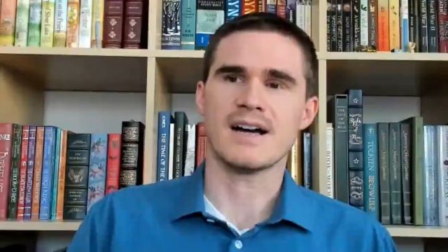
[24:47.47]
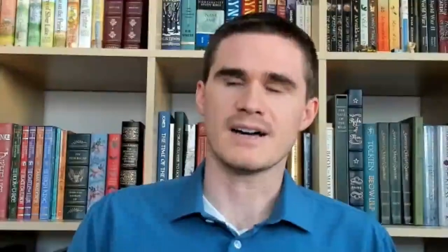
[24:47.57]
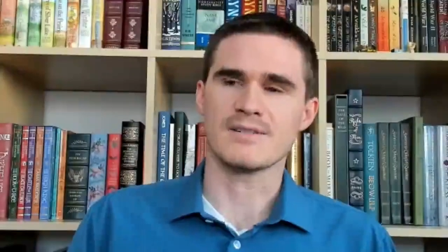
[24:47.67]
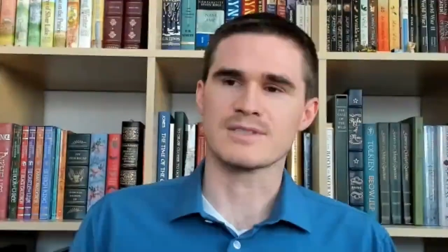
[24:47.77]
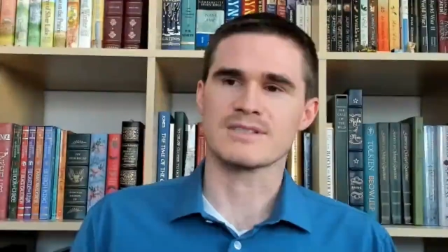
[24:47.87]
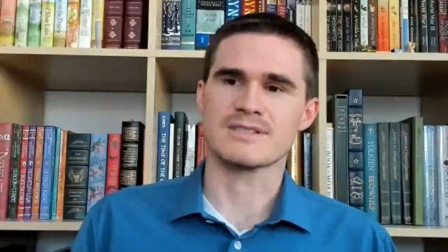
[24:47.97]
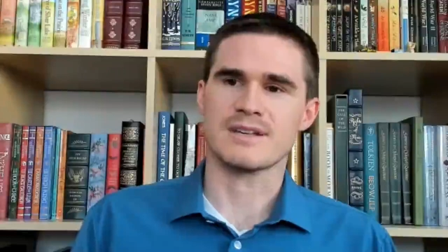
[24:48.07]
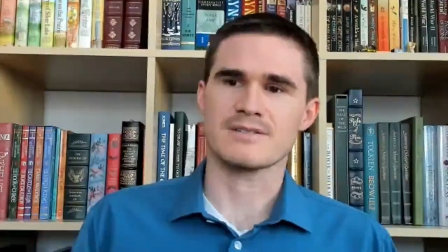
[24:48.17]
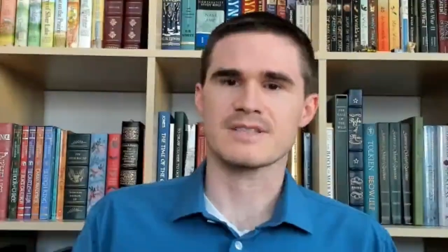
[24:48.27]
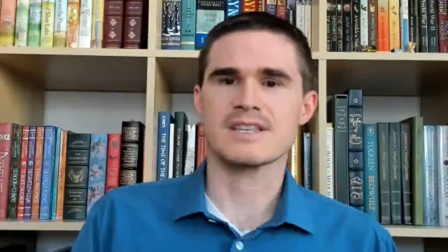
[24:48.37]
I was
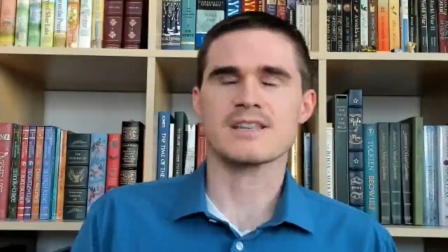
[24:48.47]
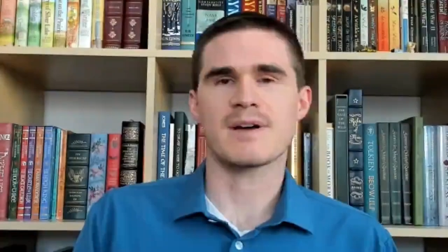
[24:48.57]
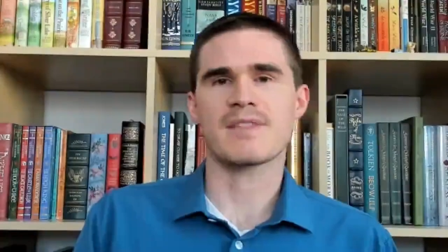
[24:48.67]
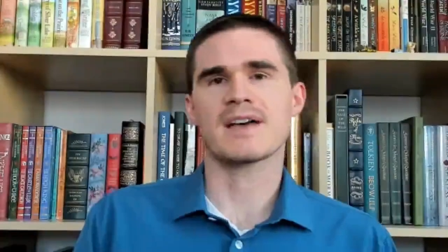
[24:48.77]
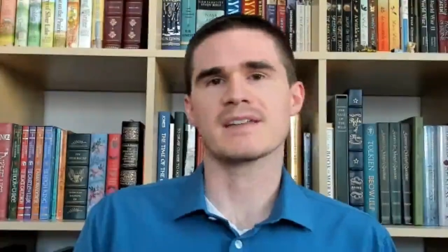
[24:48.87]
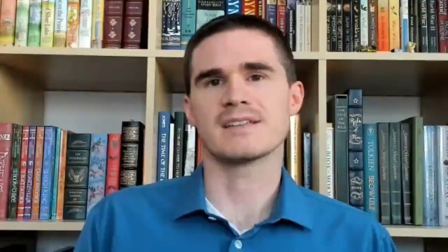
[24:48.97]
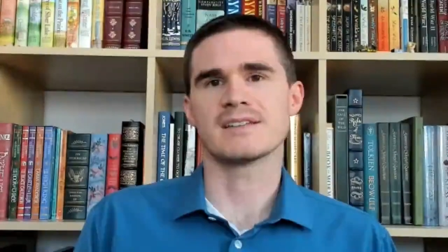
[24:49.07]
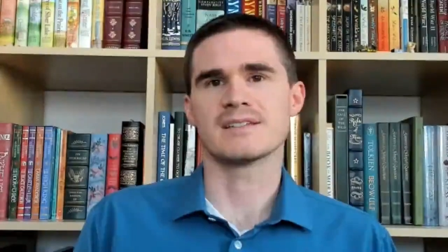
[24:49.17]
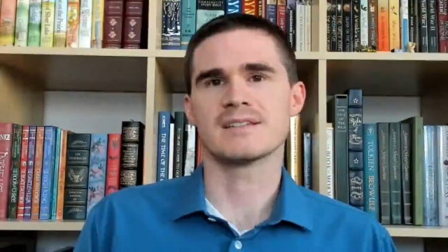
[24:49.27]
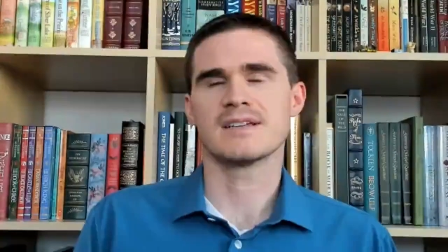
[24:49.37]
thinking about that
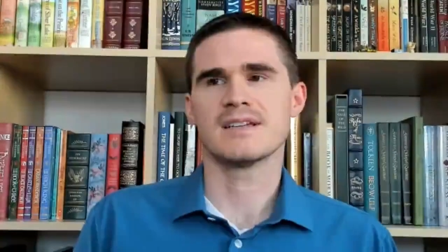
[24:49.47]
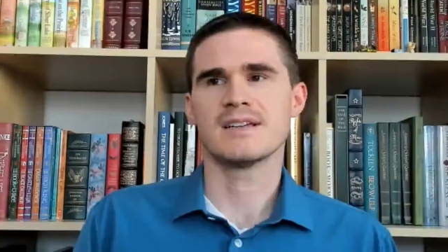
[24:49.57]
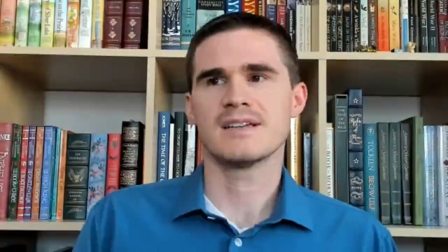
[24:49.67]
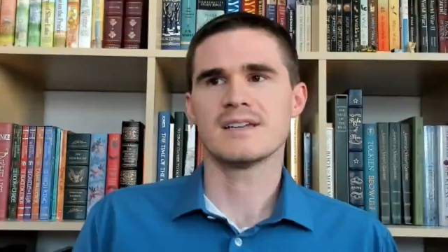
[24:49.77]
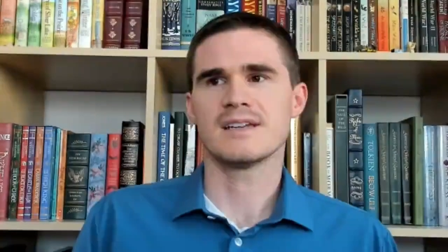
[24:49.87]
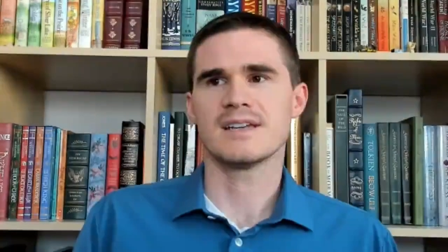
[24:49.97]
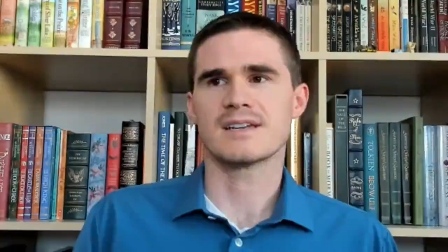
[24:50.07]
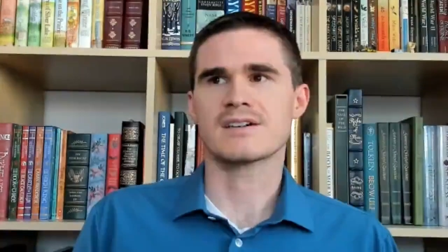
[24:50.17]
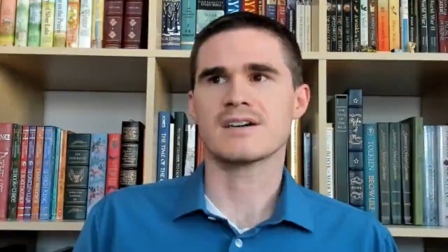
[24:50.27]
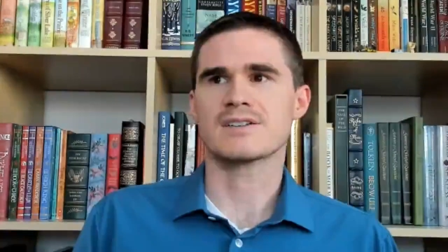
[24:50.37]
in
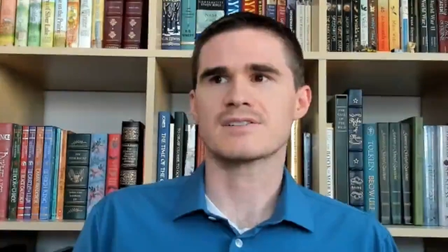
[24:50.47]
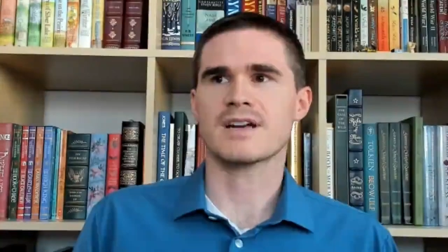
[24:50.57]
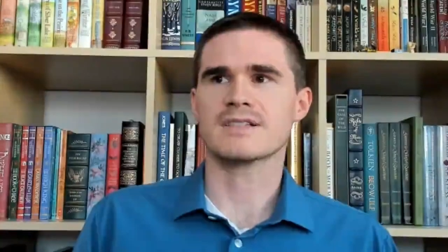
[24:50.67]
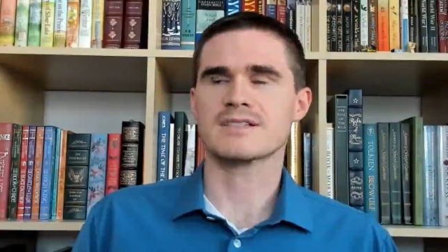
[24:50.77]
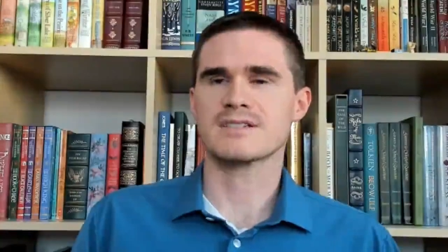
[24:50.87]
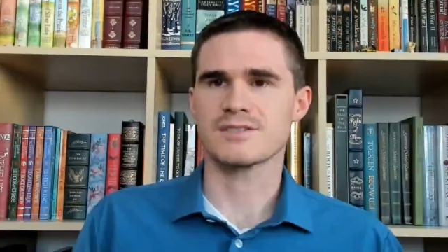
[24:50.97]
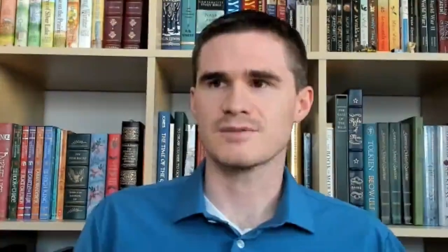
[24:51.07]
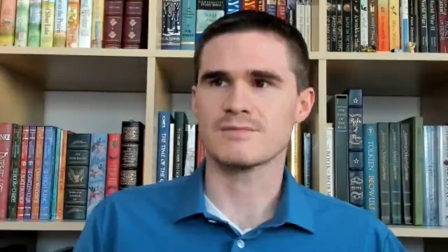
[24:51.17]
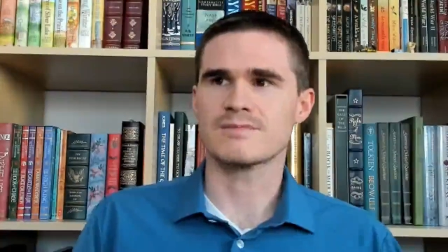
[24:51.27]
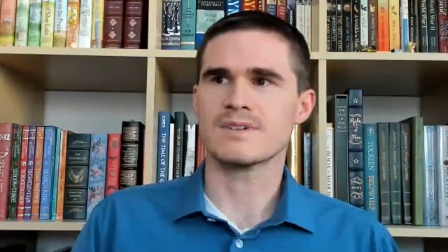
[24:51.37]
contrast
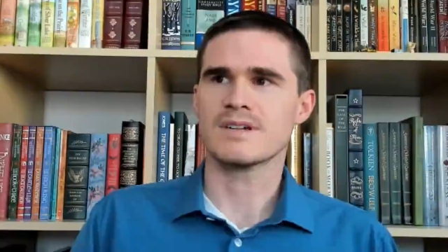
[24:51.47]
to